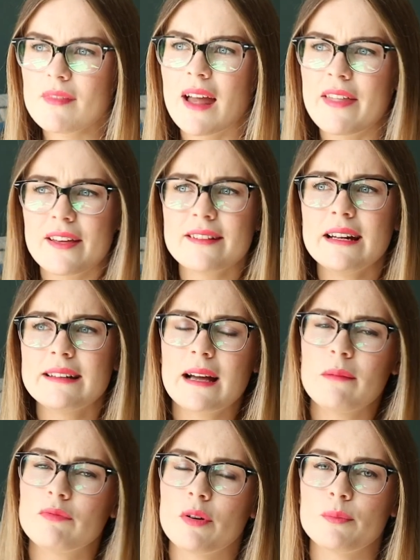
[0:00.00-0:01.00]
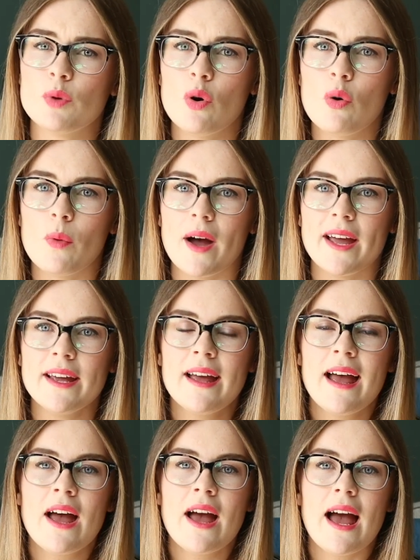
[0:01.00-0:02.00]
I think they'd come from Norway,
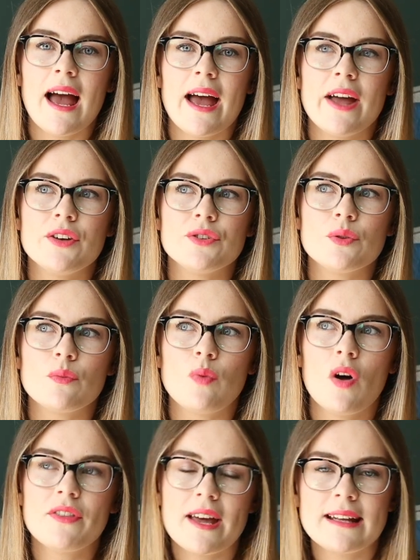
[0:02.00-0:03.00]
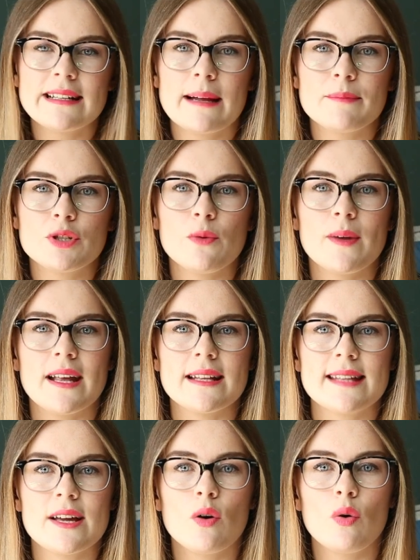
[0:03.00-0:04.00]
and what they ended up doing
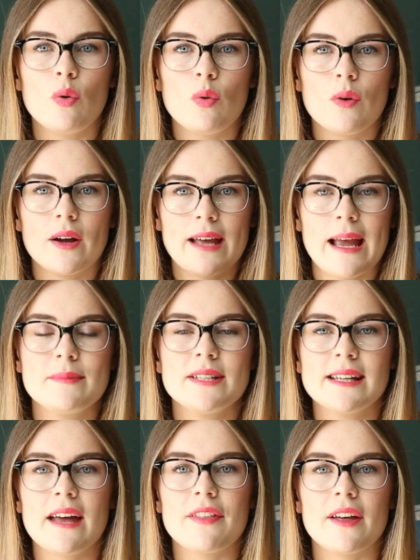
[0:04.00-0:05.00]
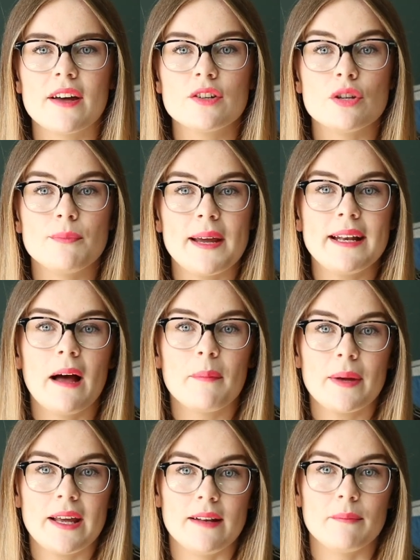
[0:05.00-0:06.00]
is they all came together to meet
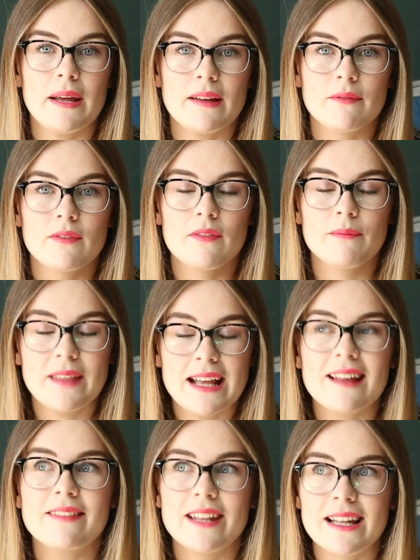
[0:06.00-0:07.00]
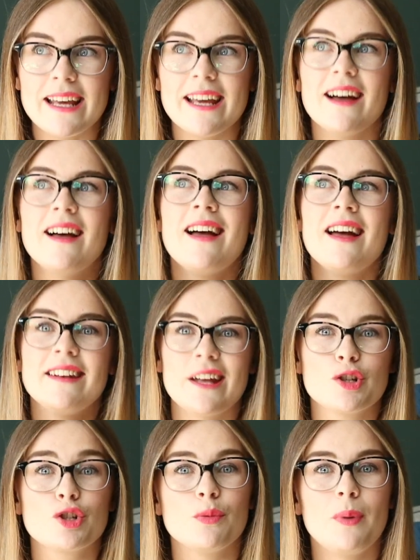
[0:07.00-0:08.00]
up in THINGVESIR
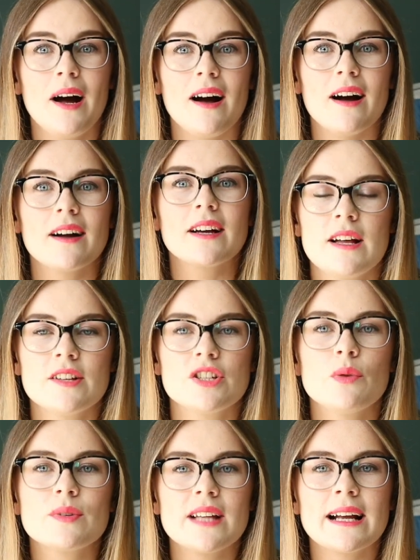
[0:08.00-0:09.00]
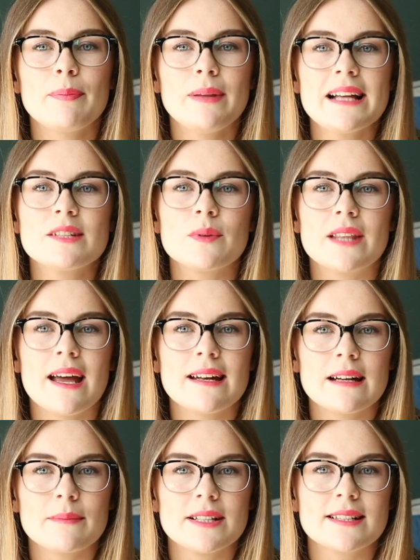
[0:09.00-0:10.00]
National Park. So it was like a place where they
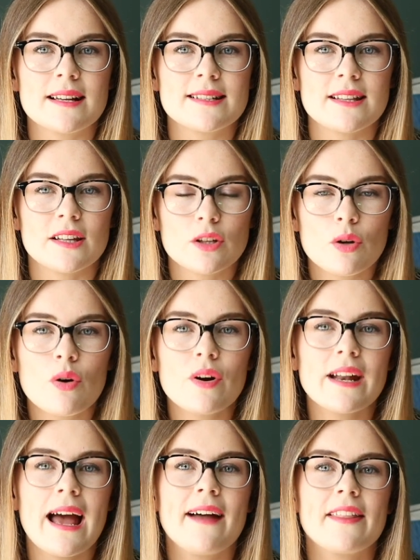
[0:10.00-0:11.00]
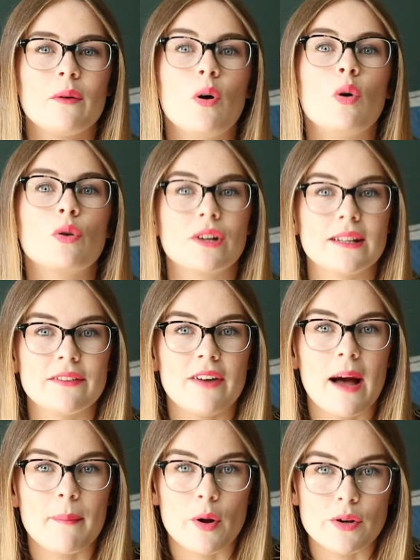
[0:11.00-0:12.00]
ended up discussing the law and how they were all going to live
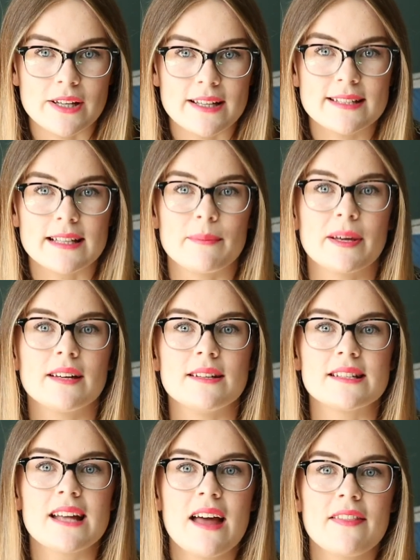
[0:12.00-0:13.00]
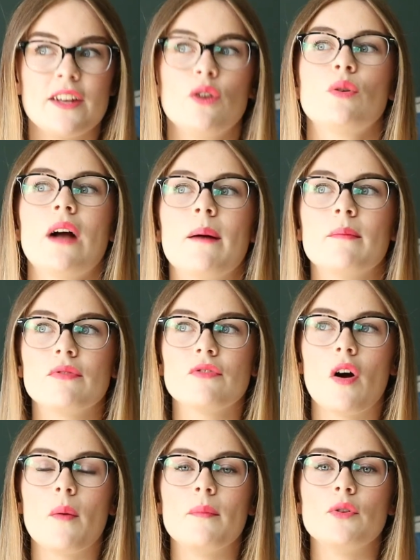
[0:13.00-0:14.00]
harmoniously, because they'd all come
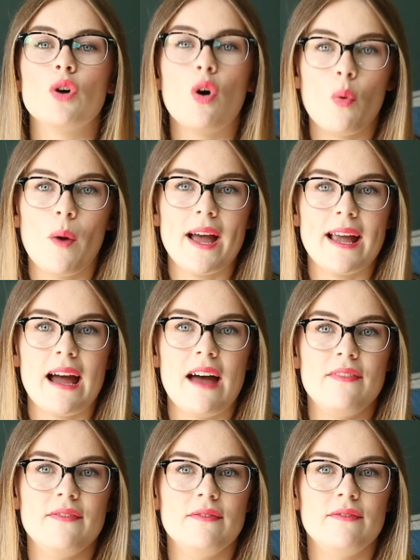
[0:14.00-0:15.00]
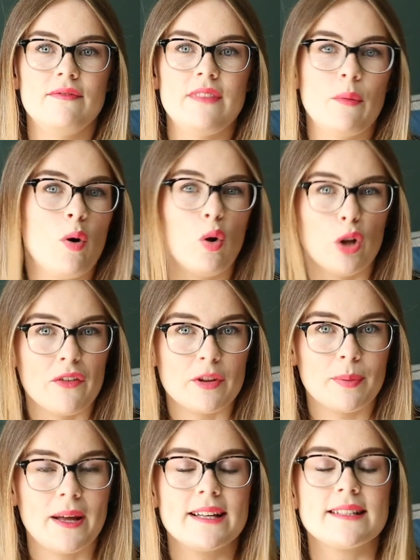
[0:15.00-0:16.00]
from Norway and they were all over the
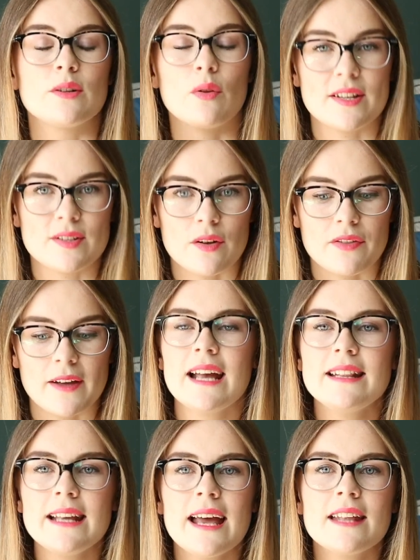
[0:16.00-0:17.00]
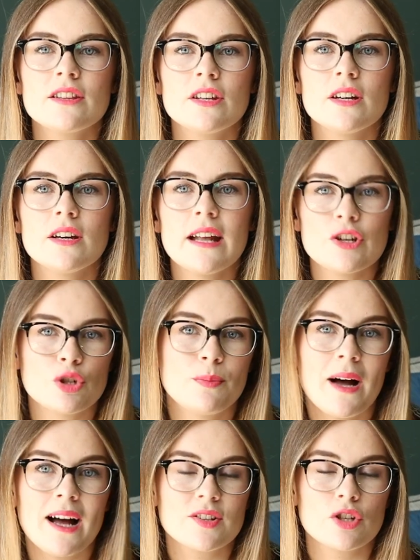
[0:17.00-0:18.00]
place and all that sort of thing. In the end, the national
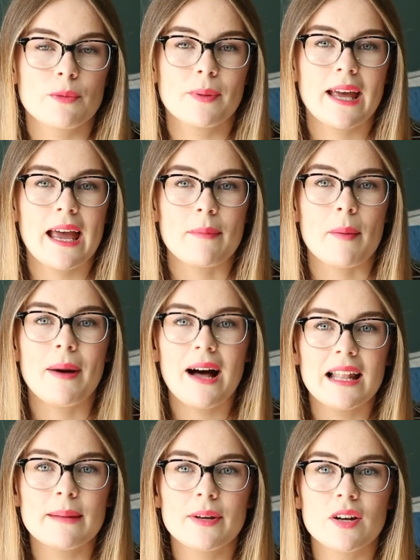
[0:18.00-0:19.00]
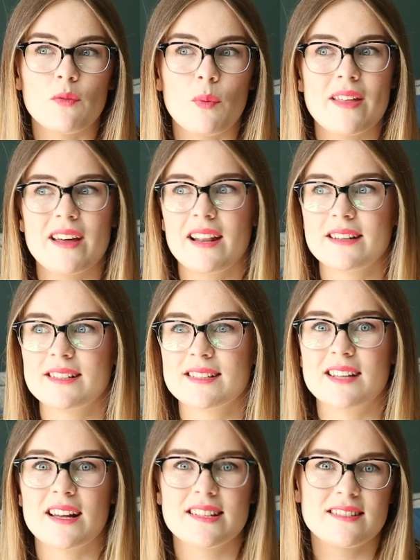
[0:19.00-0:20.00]
park sort of became a parliament of where they like
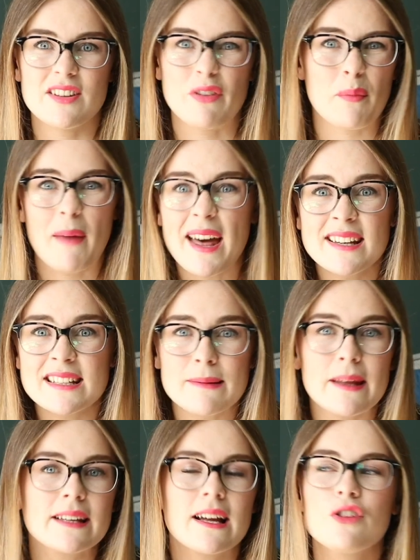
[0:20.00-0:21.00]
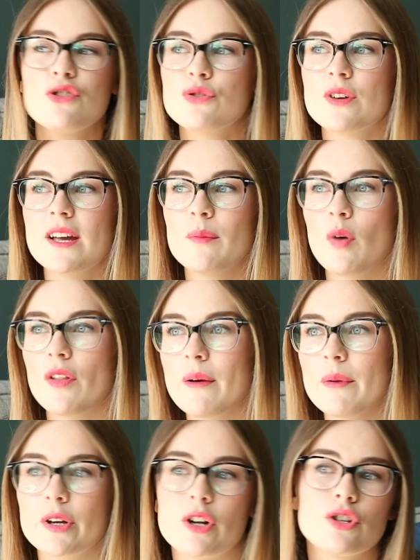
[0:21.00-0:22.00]
discussed different matters about the country and what they
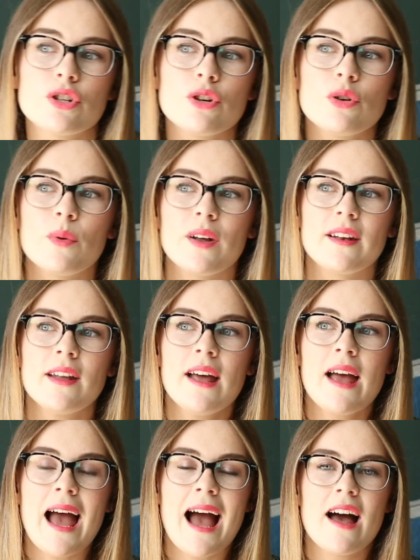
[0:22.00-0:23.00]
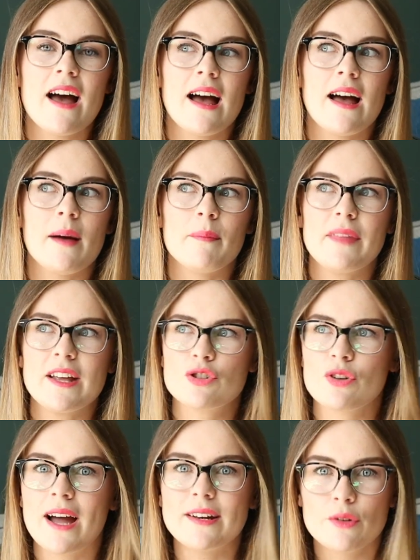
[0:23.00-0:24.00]
were going to do, and they
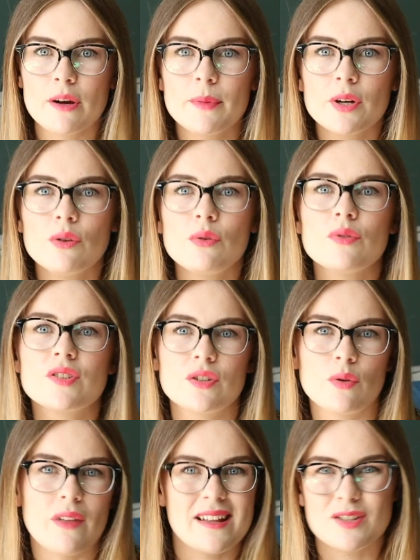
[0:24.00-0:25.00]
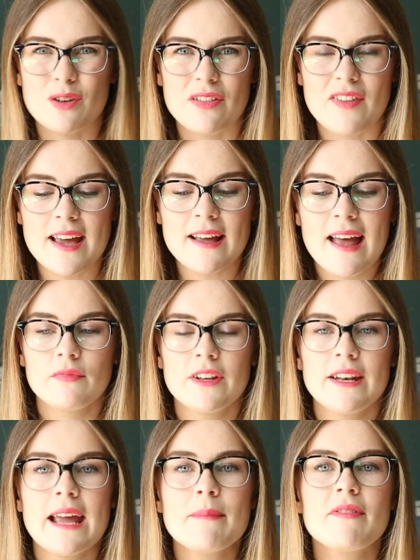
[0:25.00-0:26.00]
tried criminals and all that sort of thing.
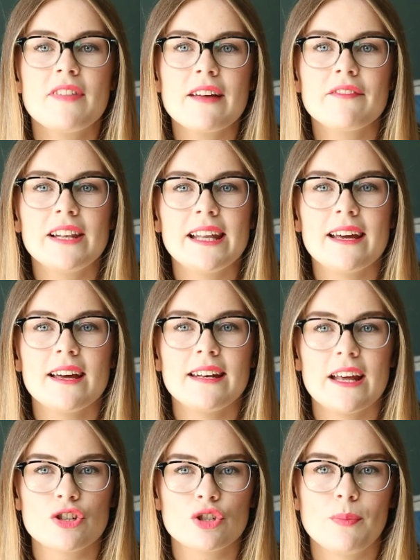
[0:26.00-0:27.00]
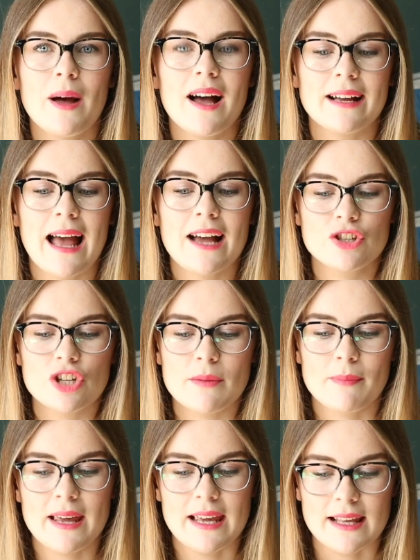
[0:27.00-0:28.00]
The name THINGVESIR National Park actually
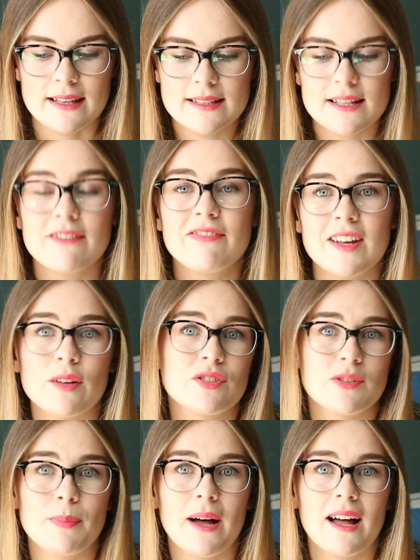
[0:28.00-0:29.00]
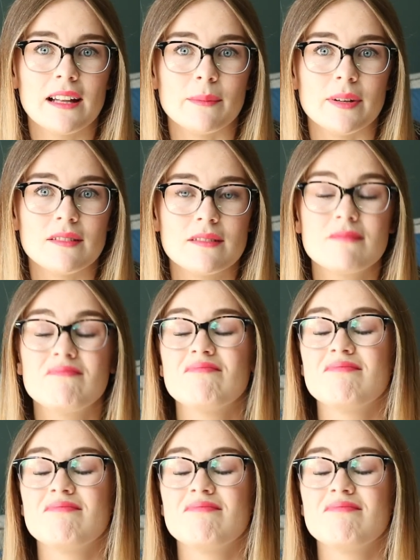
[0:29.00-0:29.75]
means Fields of Parliament.